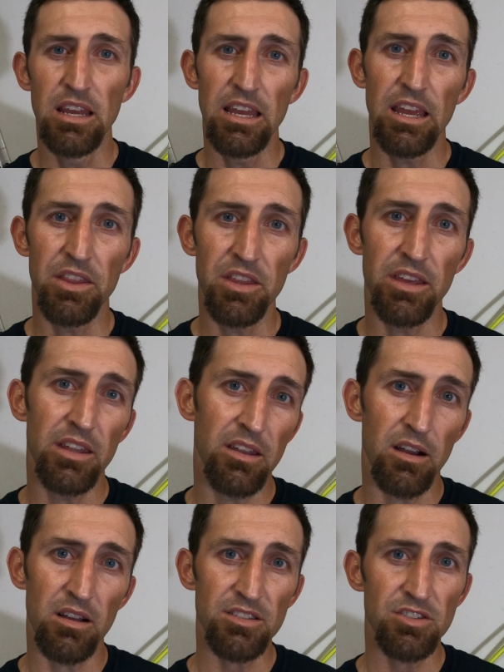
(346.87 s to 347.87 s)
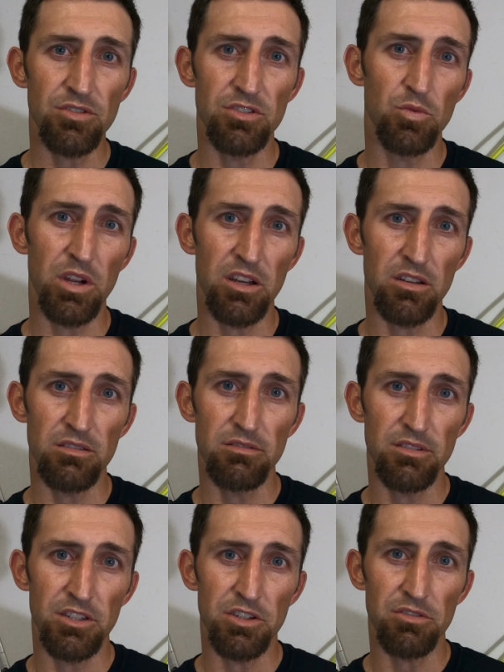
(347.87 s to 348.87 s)
And then also as well,
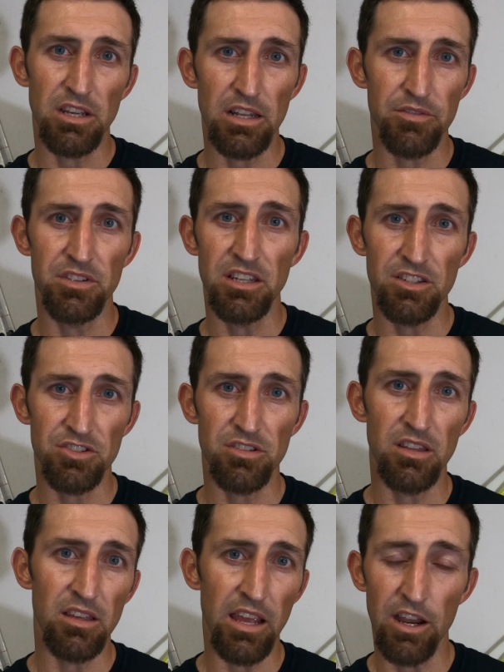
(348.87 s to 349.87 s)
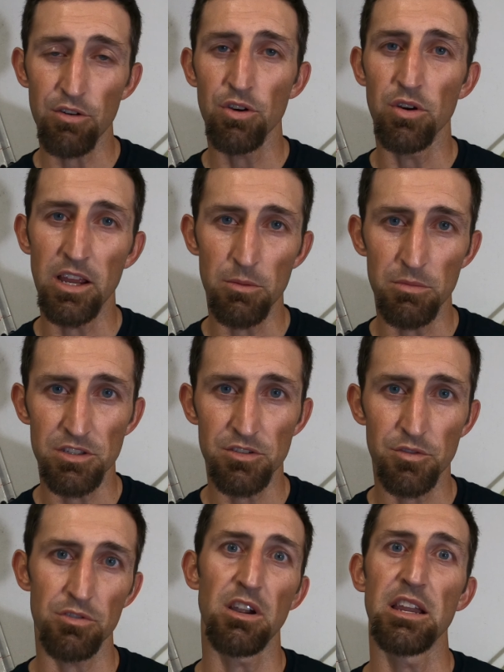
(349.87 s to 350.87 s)
kind of ditch the aero helmets
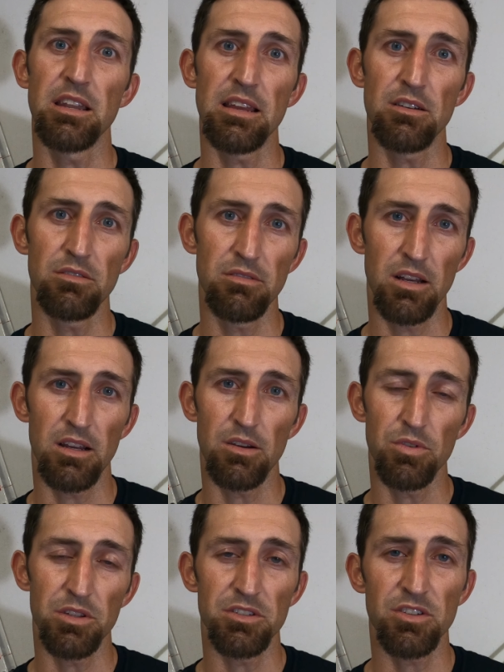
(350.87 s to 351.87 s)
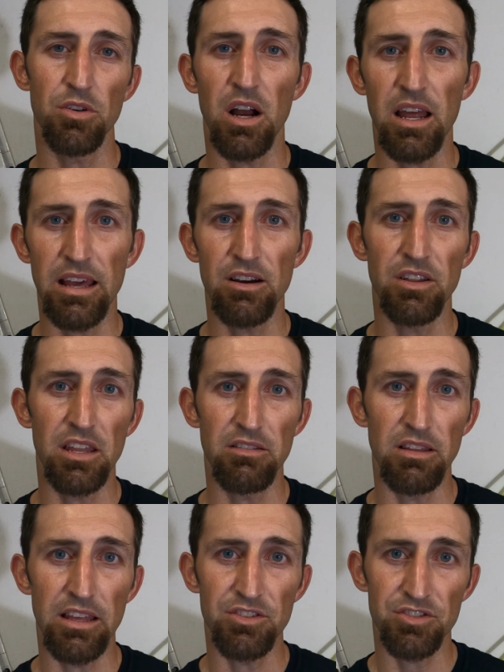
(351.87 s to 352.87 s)
for right now with it so hot out,
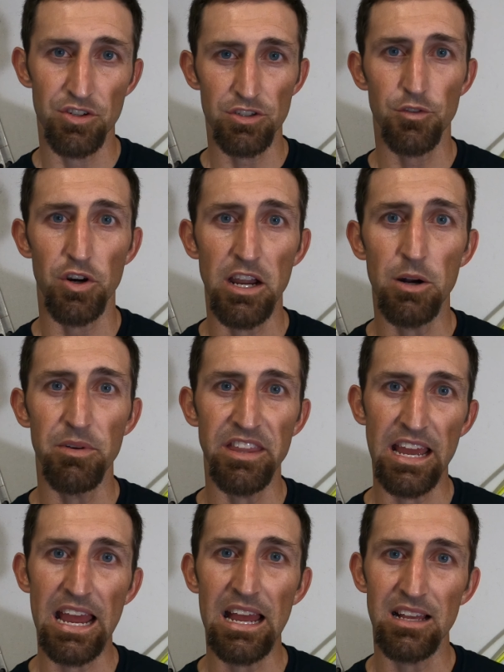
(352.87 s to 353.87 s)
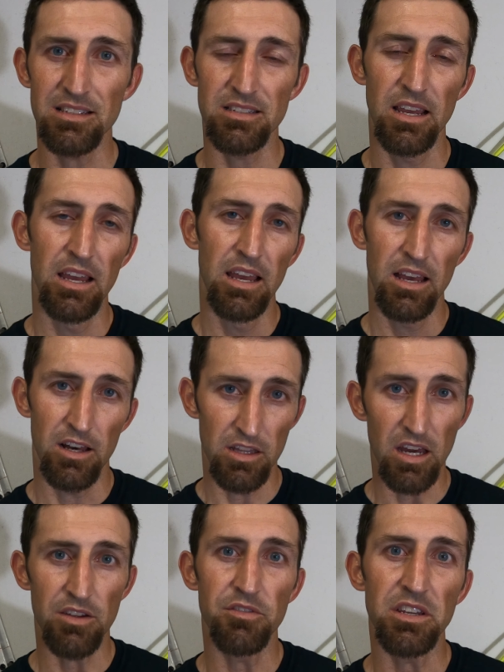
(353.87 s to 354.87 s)
and search for a helmet that has a
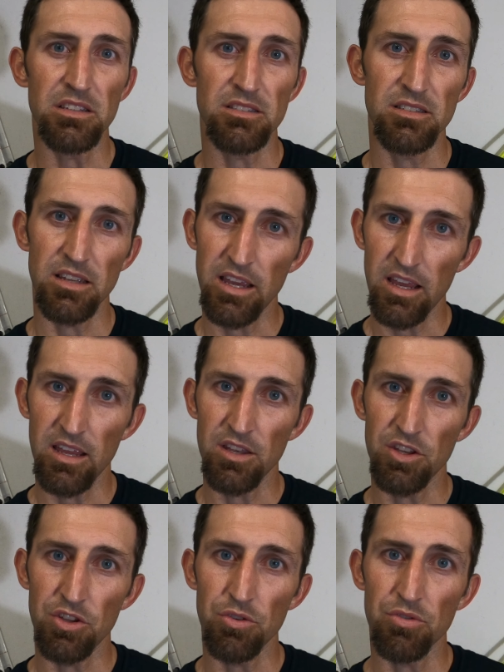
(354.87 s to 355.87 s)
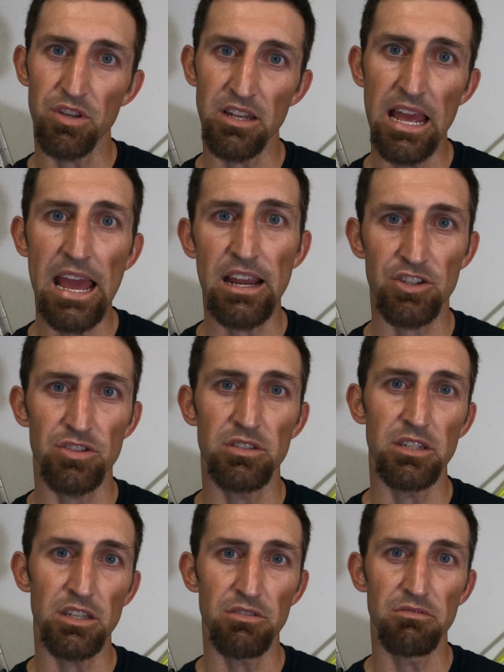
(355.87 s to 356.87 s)
lot of vents and you can
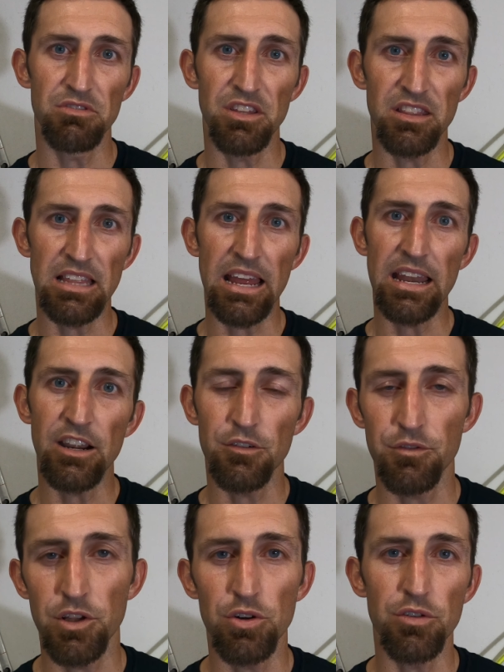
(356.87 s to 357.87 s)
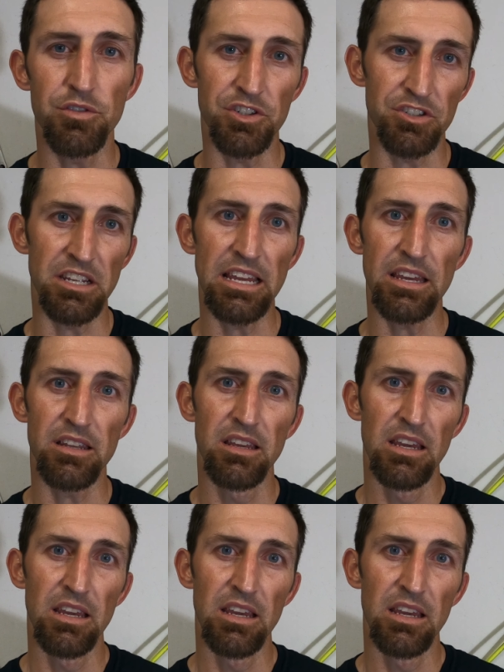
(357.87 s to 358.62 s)
actually get that airflow over your head.